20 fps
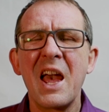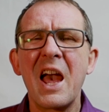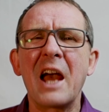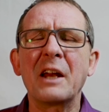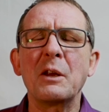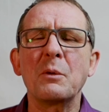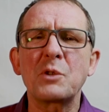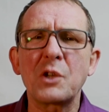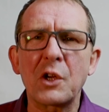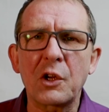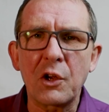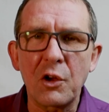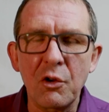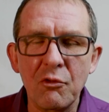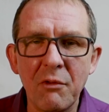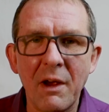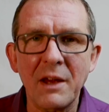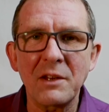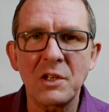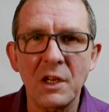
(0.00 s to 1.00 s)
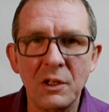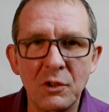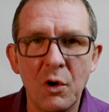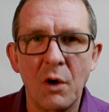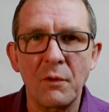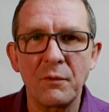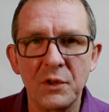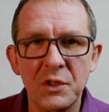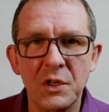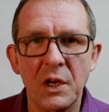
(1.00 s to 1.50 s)
And it was a curated
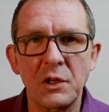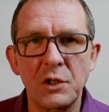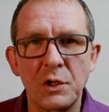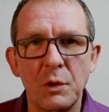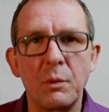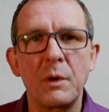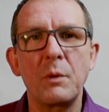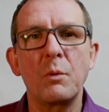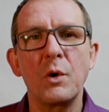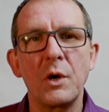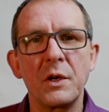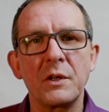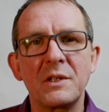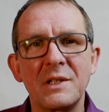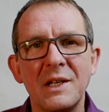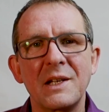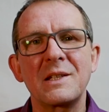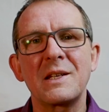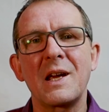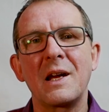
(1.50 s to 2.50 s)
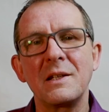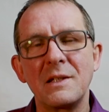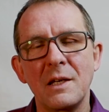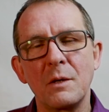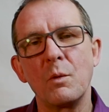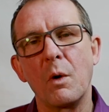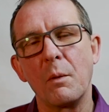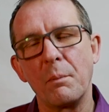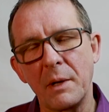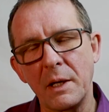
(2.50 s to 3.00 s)
conversation. We weren't
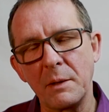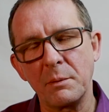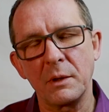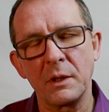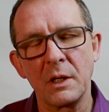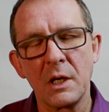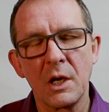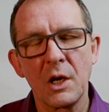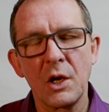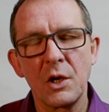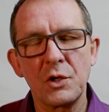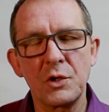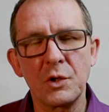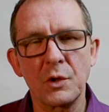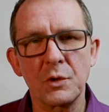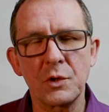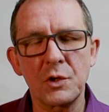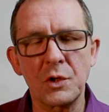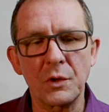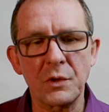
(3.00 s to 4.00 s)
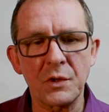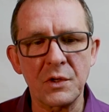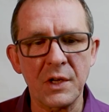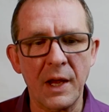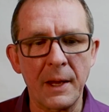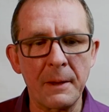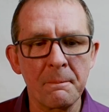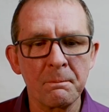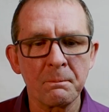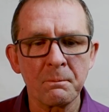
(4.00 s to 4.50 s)
dictating what people should or shouldn't
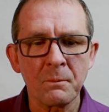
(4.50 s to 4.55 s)
say.